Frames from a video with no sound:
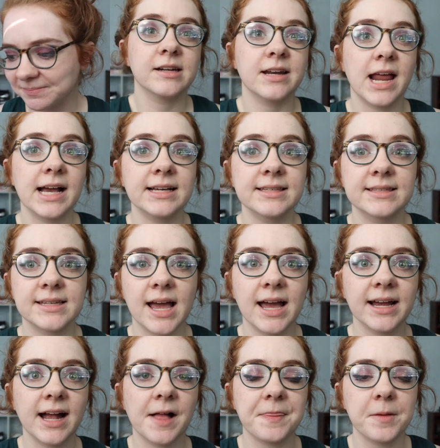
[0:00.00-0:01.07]
Next,
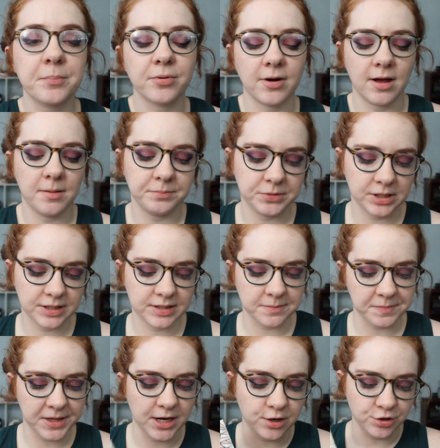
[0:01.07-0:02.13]
I got the prompt
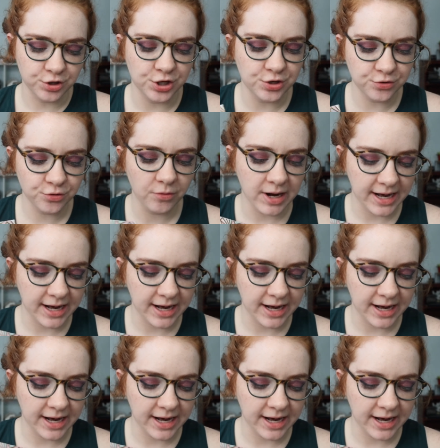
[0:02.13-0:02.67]
something new,